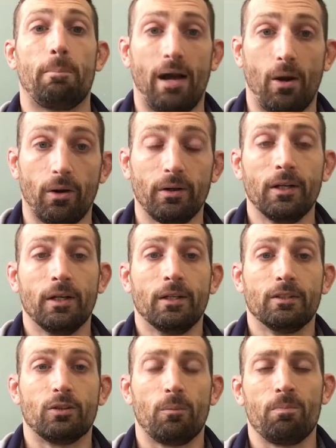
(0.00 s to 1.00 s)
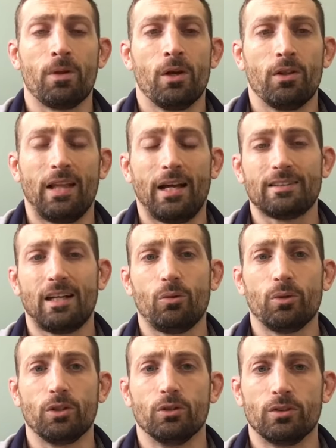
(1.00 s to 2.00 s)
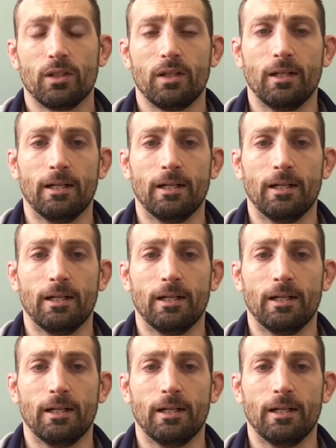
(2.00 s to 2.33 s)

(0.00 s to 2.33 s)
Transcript: power. So that's how we use it.